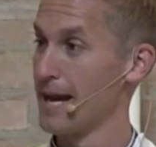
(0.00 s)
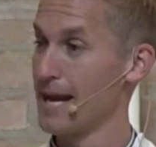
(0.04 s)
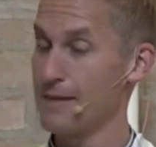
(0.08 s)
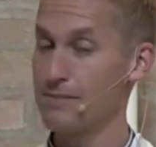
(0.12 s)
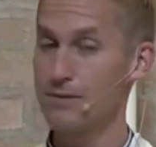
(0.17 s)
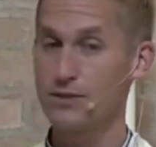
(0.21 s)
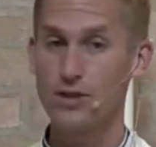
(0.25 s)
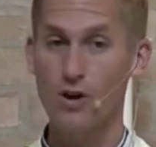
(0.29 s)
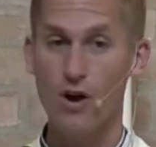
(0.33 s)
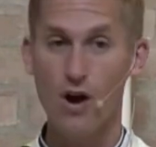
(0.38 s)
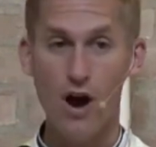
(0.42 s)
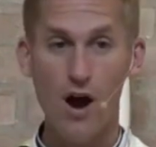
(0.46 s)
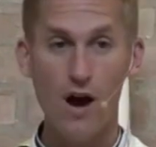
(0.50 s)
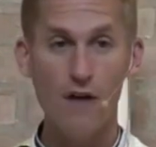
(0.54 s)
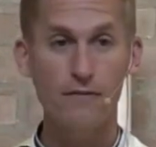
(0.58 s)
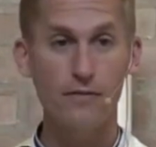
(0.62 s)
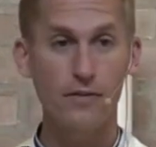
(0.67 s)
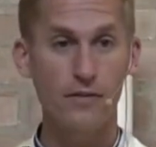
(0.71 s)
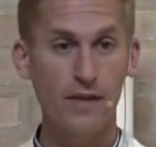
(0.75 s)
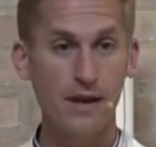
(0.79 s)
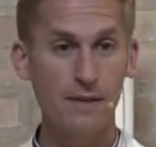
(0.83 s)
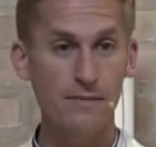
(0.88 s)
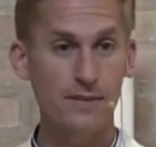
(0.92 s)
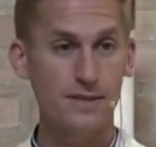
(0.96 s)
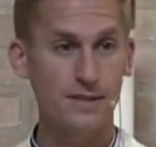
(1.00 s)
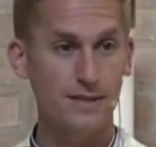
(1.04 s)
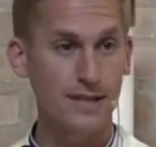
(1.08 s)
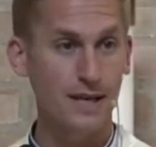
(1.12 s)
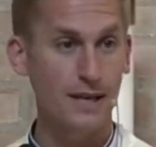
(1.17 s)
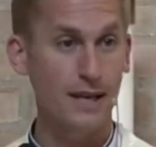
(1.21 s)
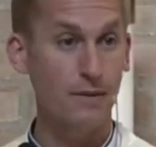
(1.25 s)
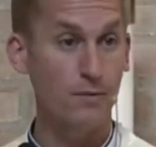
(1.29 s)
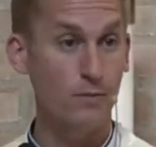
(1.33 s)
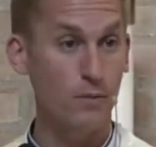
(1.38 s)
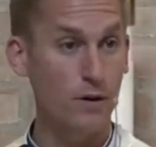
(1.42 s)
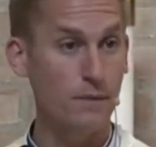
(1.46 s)
and able to offer them and
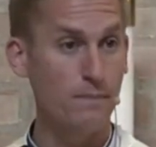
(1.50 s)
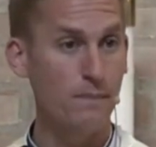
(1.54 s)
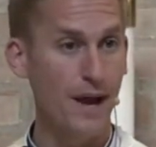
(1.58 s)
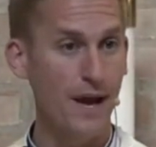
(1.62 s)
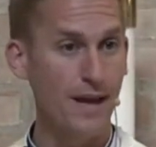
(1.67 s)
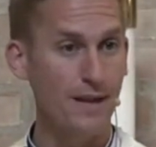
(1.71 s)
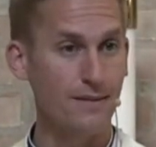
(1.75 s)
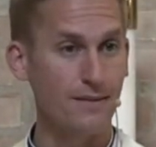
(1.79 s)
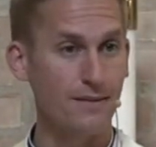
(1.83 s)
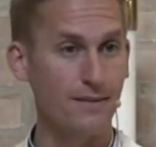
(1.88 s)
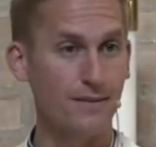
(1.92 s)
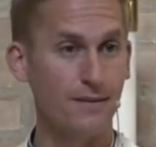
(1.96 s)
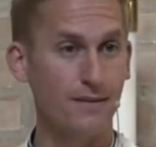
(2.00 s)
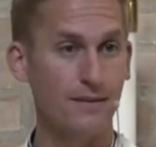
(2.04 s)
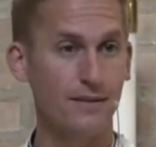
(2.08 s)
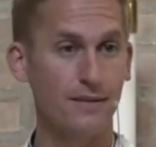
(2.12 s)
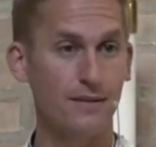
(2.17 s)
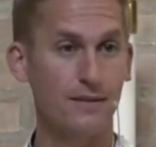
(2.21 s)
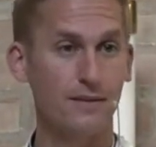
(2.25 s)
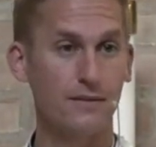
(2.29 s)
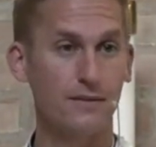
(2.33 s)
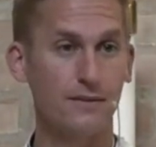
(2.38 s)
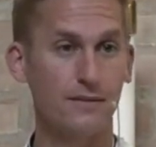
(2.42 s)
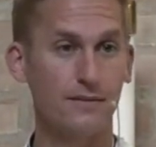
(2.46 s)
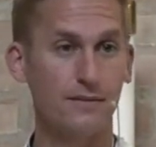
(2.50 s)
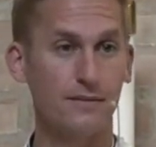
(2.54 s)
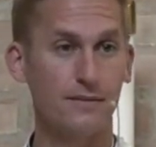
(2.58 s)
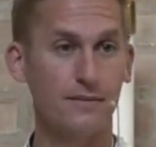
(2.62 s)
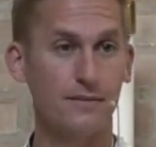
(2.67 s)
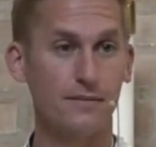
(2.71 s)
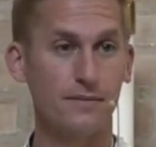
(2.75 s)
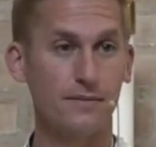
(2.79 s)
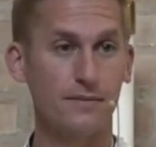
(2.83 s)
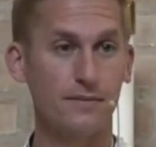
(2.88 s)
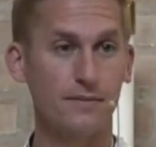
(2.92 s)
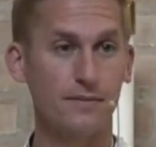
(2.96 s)
say, repent.
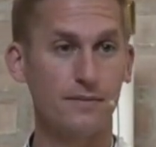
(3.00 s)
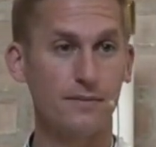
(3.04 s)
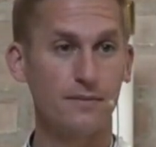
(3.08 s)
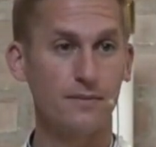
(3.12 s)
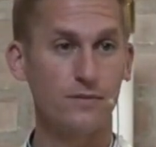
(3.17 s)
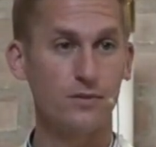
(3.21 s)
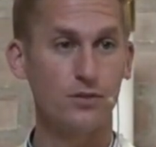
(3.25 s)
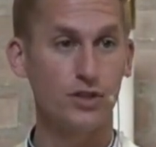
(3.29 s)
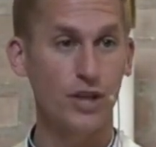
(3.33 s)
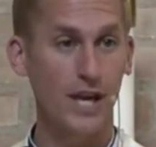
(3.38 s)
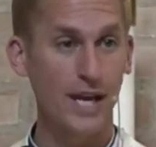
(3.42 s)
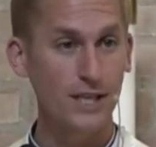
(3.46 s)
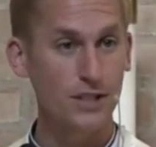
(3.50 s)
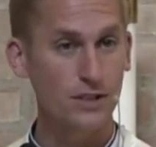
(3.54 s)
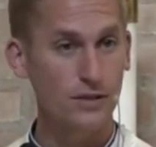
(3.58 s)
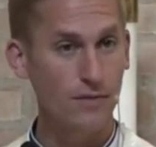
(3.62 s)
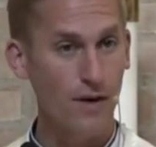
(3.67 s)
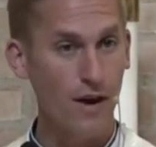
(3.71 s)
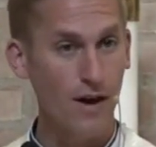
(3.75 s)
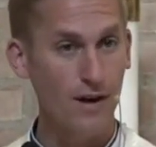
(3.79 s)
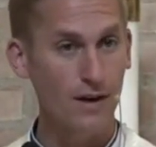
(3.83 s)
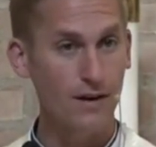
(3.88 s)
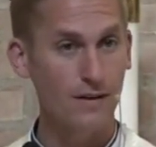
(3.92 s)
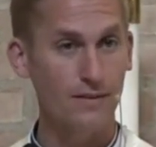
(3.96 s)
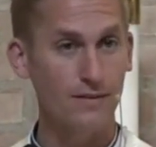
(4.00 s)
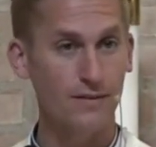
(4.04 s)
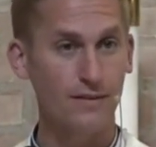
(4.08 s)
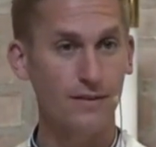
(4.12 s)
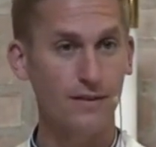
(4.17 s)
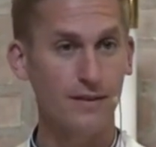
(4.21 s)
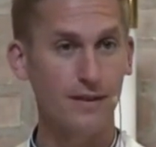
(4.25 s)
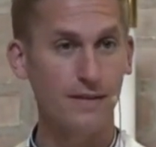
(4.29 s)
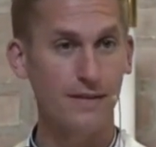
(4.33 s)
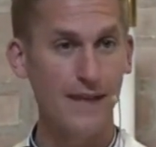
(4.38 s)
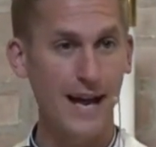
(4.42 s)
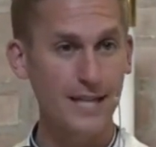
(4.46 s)
Change of
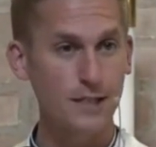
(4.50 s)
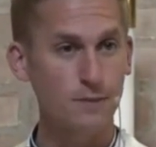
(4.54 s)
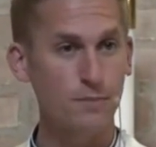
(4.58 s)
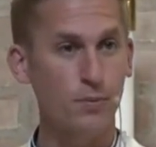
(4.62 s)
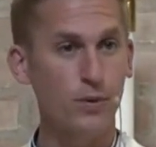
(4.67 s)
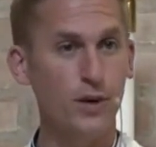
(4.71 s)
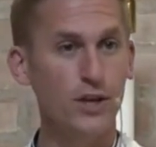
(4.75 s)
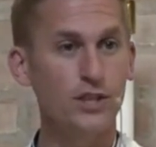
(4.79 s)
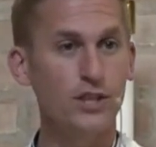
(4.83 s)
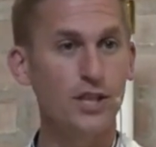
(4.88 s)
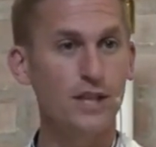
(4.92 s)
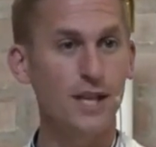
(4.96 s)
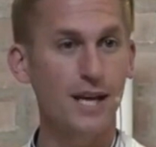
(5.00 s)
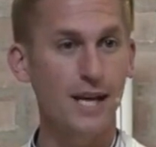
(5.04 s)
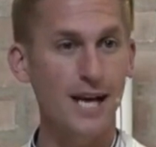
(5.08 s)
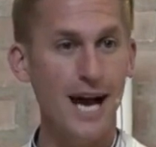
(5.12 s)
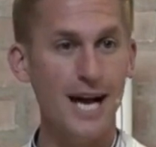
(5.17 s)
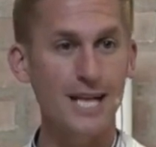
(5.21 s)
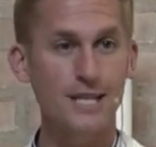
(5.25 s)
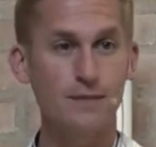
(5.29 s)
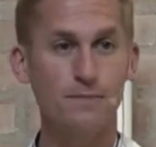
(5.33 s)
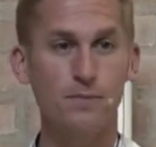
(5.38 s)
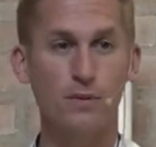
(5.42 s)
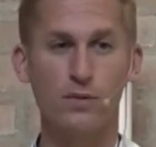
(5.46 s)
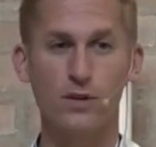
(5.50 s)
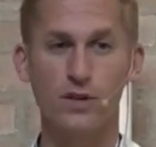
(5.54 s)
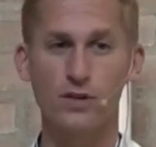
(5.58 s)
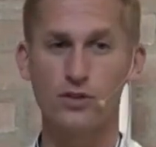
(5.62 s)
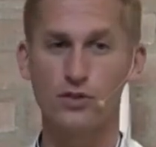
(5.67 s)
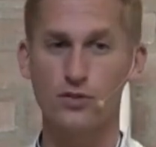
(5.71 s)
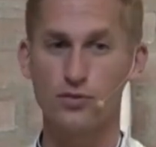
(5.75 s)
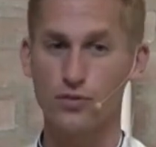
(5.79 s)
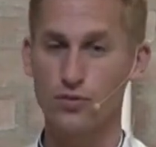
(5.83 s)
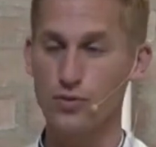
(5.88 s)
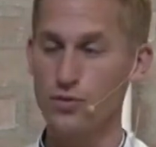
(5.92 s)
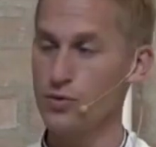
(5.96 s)
heart. That's preaching the gospel in
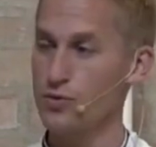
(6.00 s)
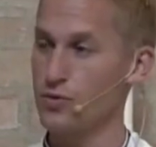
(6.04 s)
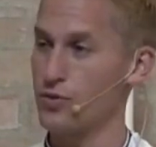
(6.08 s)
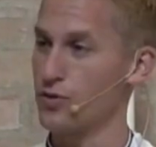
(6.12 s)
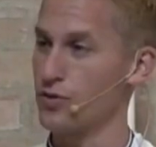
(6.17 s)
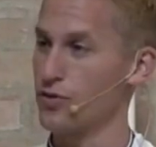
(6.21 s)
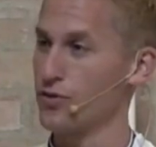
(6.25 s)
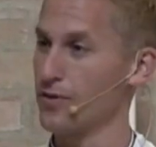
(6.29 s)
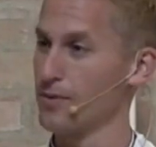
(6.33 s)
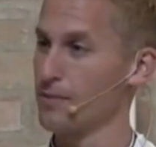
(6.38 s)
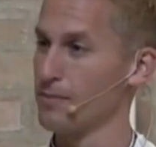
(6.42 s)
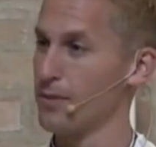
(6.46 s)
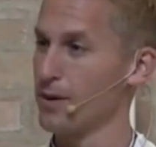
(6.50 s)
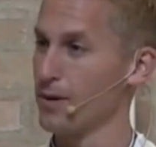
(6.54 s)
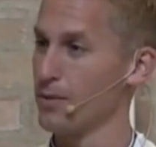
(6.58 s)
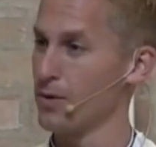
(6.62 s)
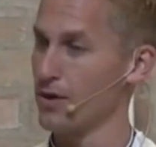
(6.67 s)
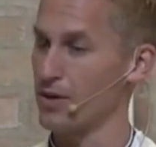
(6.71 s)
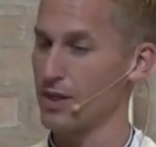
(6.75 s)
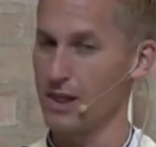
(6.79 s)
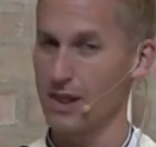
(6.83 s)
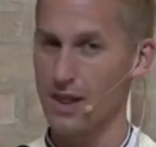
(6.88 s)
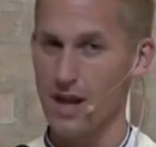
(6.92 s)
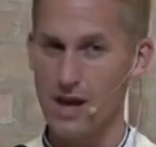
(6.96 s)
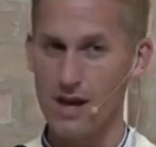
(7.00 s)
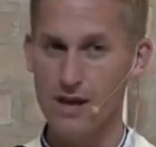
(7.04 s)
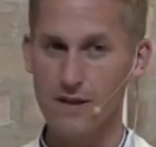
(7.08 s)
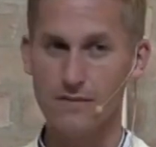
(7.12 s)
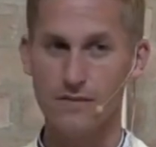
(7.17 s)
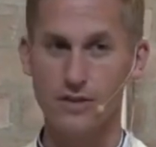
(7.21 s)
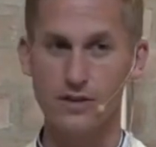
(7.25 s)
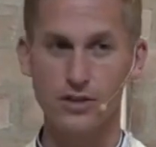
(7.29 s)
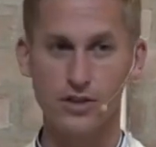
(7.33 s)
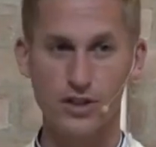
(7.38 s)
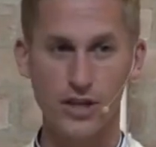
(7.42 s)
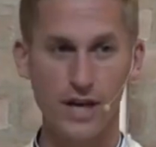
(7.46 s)
truth, but with
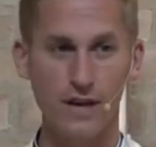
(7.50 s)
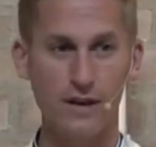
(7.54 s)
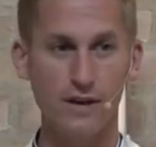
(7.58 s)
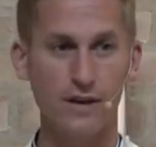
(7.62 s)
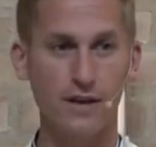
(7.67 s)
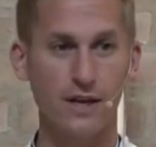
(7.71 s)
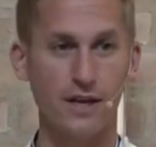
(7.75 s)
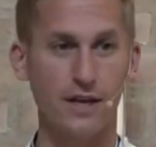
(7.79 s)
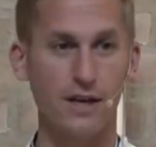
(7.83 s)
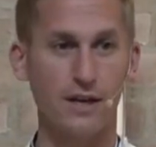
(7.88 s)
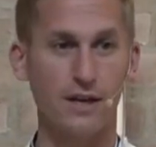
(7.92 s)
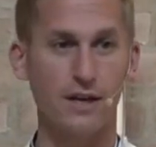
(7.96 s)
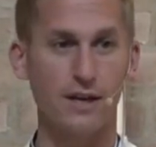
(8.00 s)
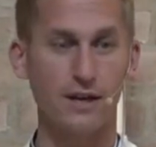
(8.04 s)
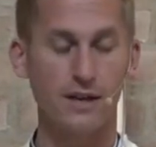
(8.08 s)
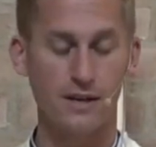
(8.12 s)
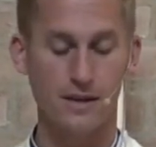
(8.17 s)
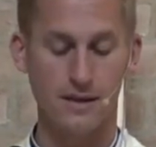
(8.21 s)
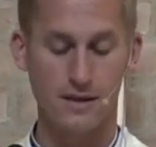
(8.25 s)
love and charity.